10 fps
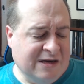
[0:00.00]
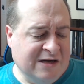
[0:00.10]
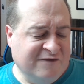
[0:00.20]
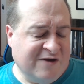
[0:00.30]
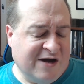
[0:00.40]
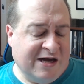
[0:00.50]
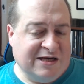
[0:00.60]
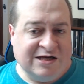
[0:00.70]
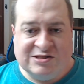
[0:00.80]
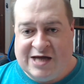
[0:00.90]
If I
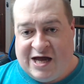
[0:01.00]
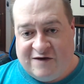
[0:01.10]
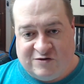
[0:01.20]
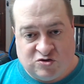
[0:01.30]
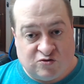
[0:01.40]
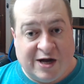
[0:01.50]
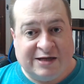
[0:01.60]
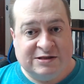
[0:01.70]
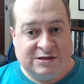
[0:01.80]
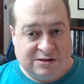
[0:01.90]
need to have a
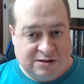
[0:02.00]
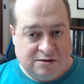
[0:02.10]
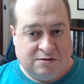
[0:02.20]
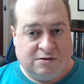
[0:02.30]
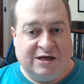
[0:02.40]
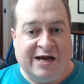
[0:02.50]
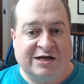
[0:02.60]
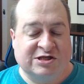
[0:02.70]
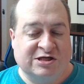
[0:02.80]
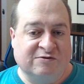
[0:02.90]
direct
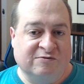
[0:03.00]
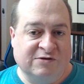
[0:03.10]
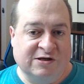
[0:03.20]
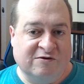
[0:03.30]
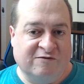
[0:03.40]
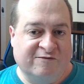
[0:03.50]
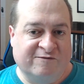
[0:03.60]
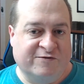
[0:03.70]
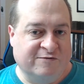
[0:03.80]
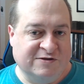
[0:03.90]
connection,
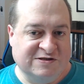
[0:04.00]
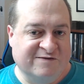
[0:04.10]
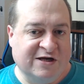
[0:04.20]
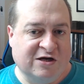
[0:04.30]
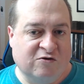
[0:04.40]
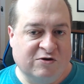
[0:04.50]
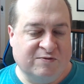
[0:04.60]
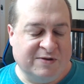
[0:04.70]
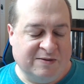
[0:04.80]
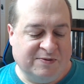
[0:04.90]
through this video
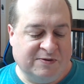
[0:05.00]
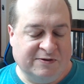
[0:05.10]
with people,